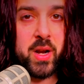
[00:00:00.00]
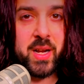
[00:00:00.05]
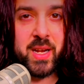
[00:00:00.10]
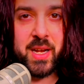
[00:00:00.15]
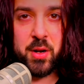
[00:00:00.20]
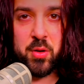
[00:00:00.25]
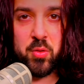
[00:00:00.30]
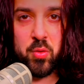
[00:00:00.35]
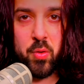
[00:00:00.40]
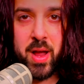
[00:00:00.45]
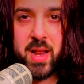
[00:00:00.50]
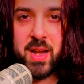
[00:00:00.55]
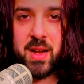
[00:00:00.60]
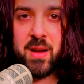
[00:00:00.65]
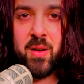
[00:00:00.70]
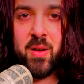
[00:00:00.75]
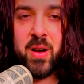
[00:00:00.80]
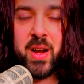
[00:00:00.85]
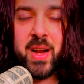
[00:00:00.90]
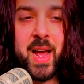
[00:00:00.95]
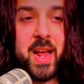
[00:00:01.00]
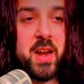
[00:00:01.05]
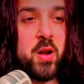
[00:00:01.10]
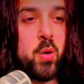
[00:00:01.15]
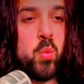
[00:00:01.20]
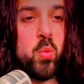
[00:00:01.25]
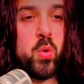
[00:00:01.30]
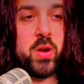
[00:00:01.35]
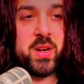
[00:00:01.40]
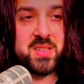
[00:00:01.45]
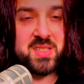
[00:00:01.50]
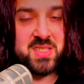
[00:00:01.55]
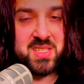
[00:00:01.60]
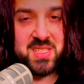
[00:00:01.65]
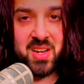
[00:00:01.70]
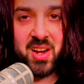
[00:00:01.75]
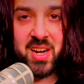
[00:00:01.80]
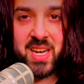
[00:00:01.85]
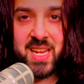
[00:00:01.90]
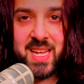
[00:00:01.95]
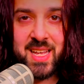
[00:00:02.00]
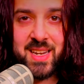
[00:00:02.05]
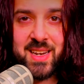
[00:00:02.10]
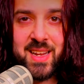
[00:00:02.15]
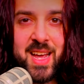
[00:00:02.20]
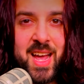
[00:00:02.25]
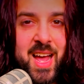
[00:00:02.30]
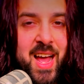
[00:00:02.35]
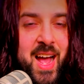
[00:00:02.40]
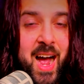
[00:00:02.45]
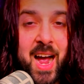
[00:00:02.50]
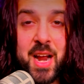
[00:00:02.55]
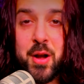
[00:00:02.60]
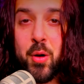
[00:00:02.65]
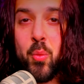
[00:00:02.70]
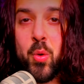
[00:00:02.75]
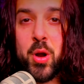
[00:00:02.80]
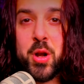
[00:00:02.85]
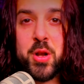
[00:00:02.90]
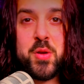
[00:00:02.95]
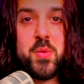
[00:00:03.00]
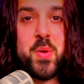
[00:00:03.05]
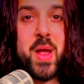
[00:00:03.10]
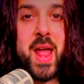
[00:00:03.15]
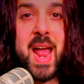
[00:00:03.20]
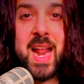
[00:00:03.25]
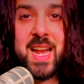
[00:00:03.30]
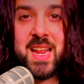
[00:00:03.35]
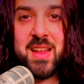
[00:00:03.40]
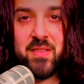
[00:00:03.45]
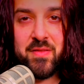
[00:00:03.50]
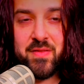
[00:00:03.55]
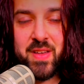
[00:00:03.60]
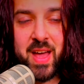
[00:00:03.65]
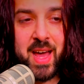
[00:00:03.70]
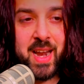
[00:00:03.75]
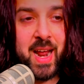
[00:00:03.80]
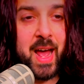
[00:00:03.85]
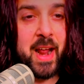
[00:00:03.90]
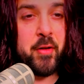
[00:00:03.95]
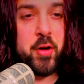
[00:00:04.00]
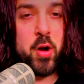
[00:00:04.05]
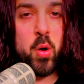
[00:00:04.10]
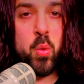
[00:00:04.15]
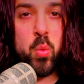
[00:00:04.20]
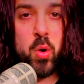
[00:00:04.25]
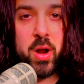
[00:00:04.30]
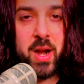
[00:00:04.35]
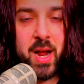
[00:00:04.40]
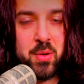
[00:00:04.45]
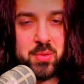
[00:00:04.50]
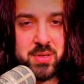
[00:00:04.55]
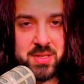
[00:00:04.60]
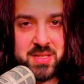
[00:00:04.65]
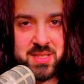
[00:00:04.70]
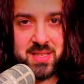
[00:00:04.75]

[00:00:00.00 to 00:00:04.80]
to get graded on it. I don't want to study it. I don't want to do any of that. I don't know what I was